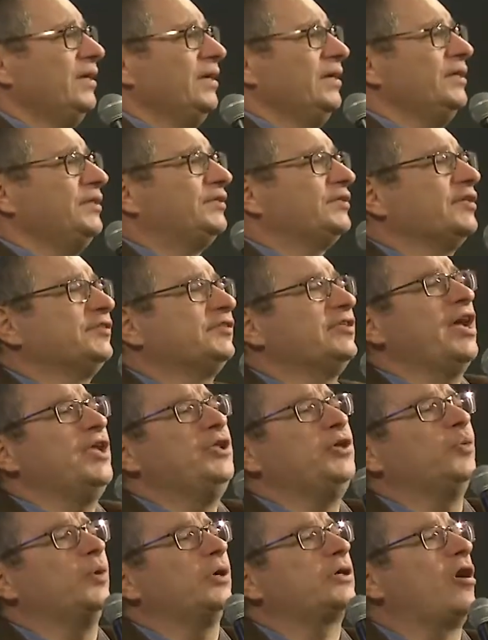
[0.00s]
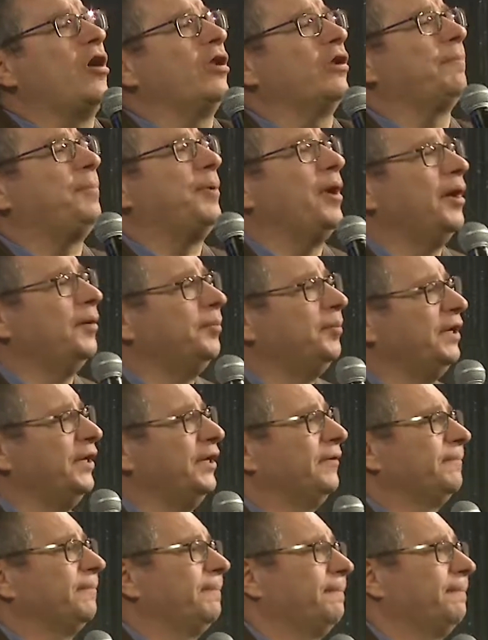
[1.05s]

He says, then you will call upon me